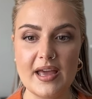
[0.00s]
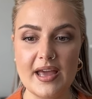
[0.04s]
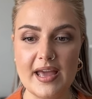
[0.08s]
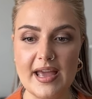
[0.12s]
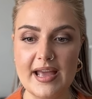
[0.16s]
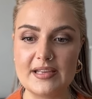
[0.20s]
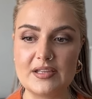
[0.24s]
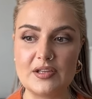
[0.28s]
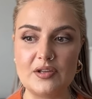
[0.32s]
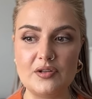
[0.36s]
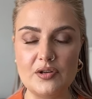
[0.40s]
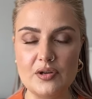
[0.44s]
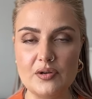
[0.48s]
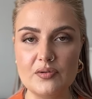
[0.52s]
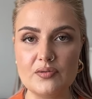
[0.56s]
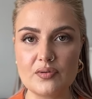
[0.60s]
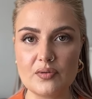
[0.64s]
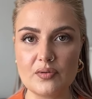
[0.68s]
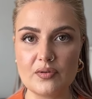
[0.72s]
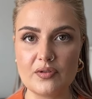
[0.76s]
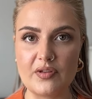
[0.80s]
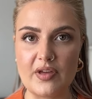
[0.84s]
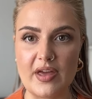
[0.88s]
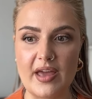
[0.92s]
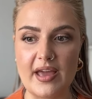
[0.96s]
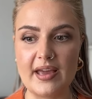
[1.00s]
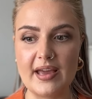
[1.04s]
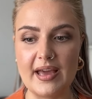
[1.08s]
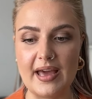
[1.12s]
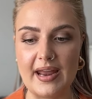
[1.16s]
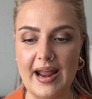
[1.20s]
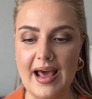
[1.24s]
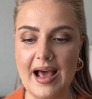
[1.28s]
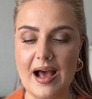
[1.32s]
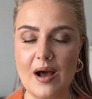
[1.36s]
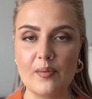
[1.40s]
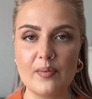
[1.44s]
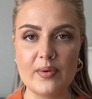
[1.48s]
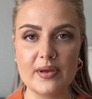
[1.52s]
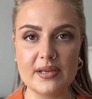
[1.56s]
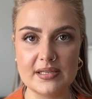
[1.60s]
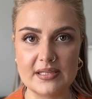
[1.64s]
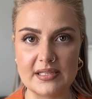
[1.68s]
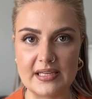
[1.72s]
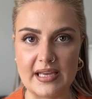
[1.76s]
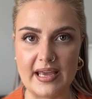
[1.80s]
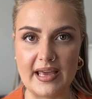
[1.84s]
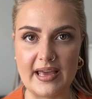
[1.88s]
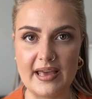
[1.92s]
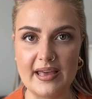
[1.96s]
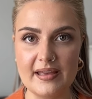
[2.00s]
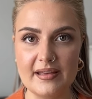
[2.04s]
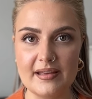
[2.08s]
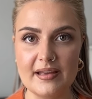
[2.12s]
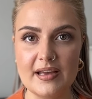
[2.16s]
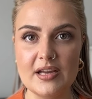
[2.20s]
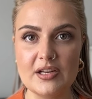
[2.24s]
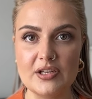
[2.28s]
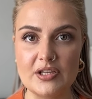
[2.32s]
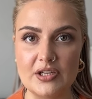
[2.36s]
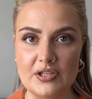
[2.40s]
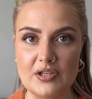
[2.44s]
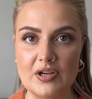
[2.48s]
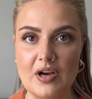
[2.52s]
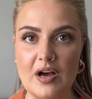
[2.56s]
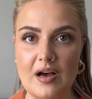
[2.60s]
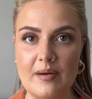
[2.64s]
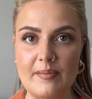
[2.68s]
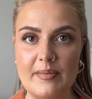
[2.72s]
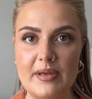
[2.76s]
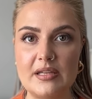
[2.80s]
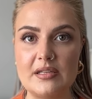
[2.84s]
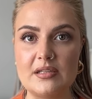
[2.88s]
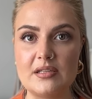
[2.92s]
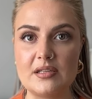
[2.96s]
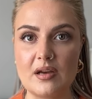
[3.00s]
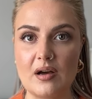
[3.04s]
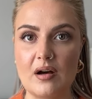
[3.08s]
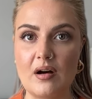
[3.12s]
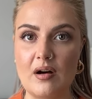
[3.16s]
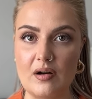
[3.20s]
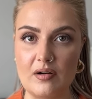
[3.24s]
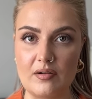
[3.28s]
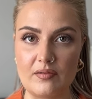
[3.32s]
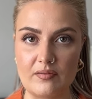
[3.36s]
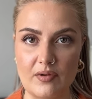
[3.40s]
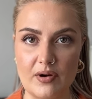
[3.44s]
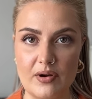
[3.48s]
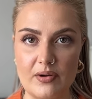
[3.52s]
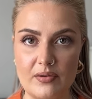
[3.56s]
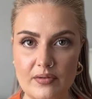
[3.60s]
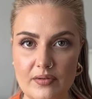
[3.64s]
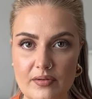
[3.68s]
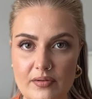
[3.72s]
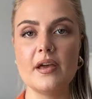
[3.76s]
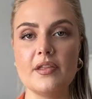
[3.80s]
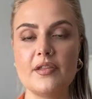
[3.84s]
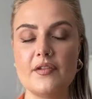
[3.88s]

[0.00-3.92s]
It's a neutral thing, and how we see it determines our growth.